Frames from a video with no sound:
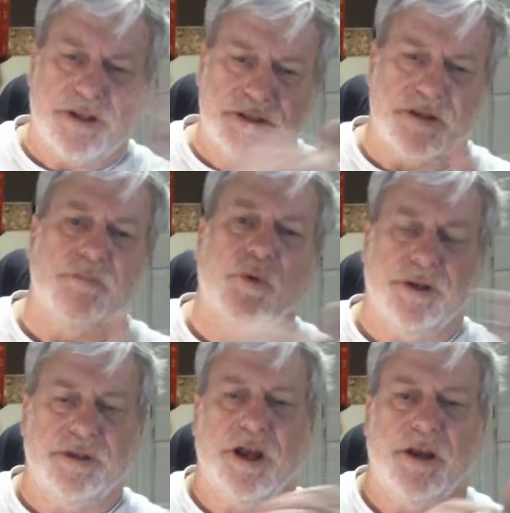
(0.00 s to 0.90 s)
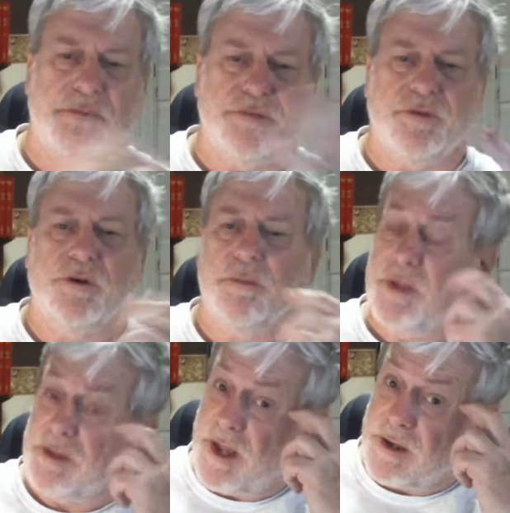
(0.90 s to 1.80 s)
at some point in time, if you're going to
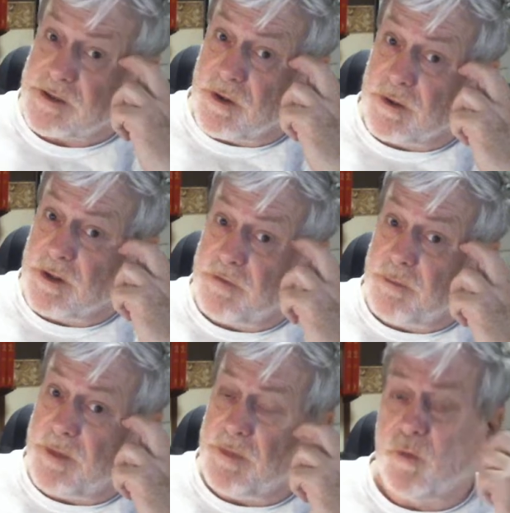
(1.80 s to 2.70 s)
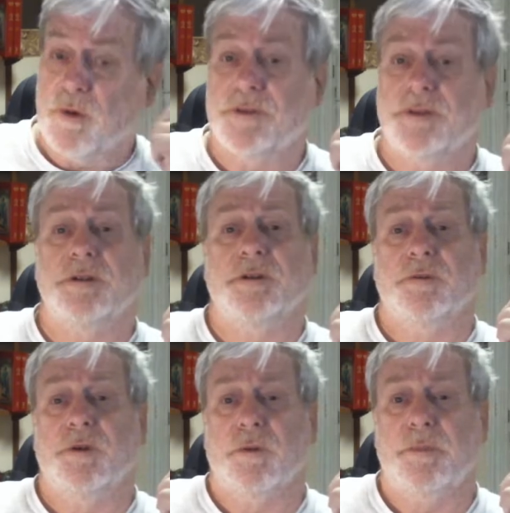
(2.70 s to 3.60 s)
be in the house long enough, it might be worth it to
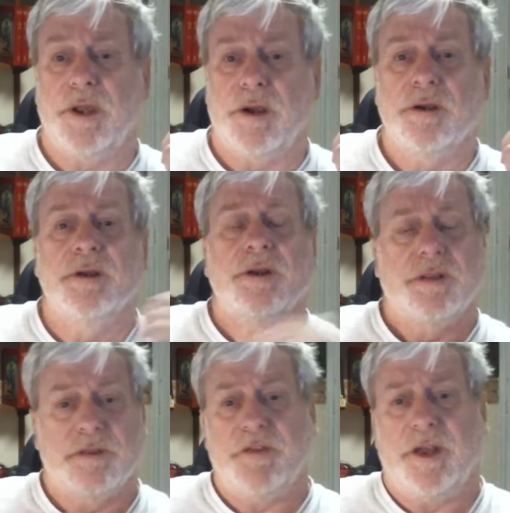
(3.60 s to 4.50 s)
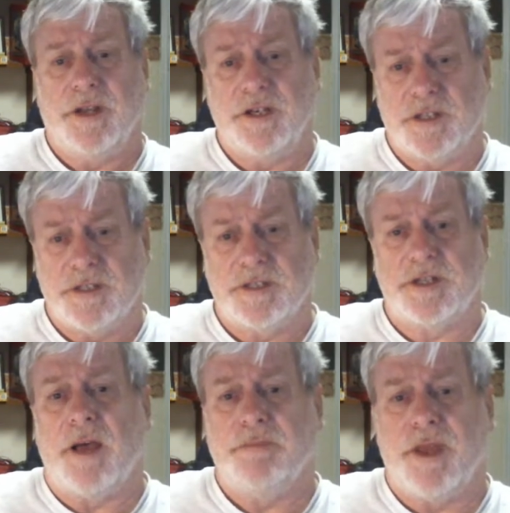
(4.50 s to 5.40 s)
do the repair, the foundation, and
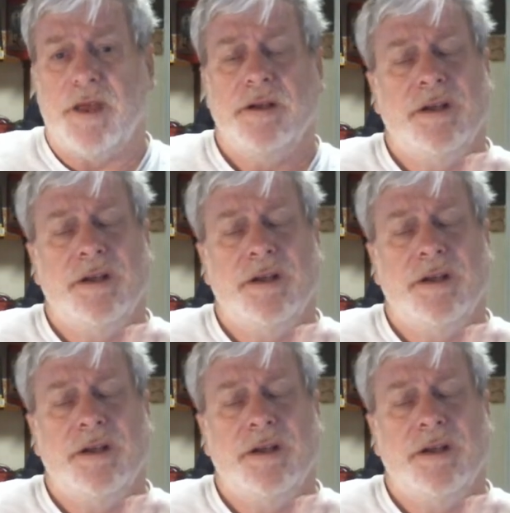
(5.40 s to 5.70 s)
stop that.